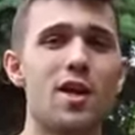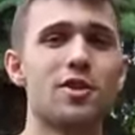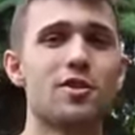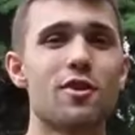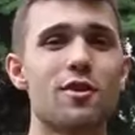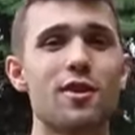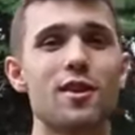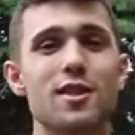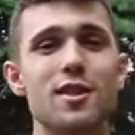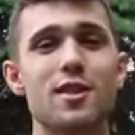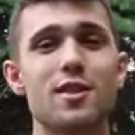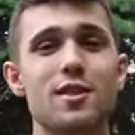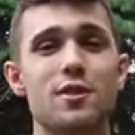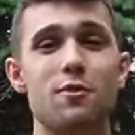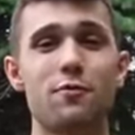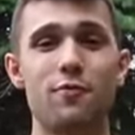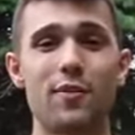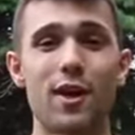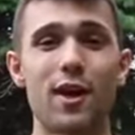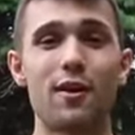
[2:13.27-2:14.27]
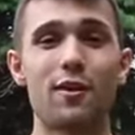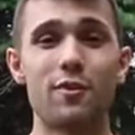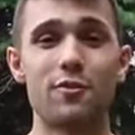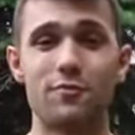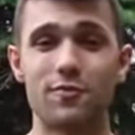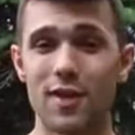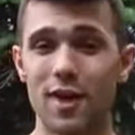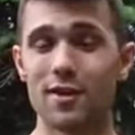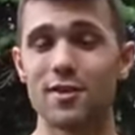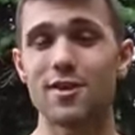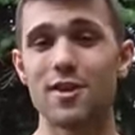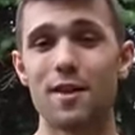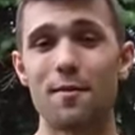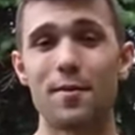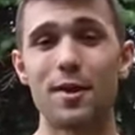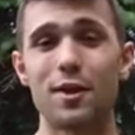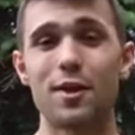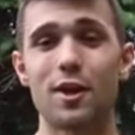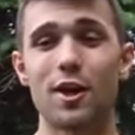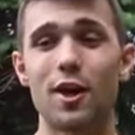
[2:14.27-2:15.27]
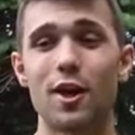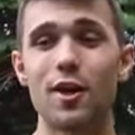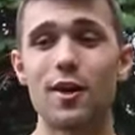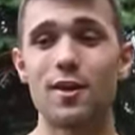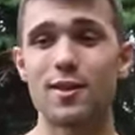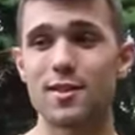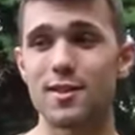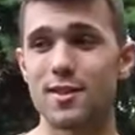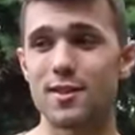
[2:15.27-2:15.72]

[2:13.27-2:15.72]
So this is, you figure you've done something good,